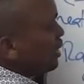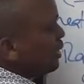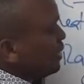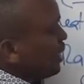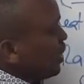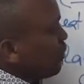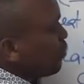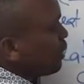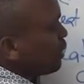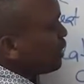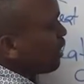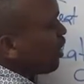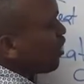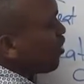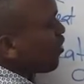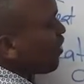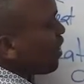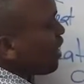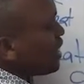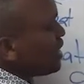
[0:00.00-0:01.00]
the temperature
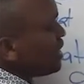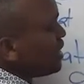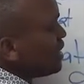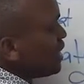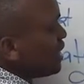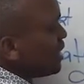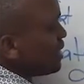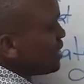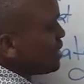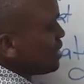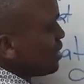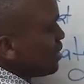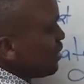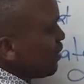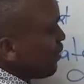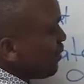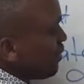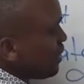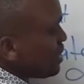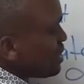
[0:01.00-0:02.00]
gradient,
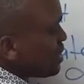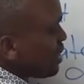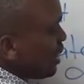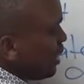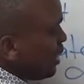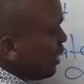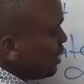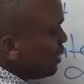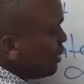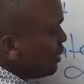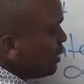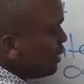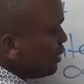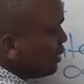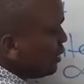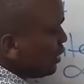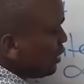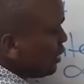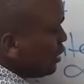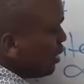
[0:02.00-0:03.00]
the theta
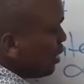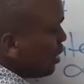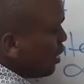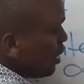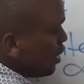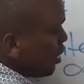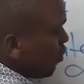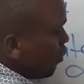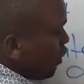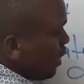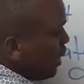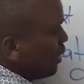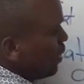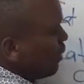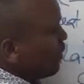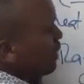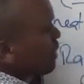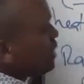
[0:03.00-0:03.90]
dt, where the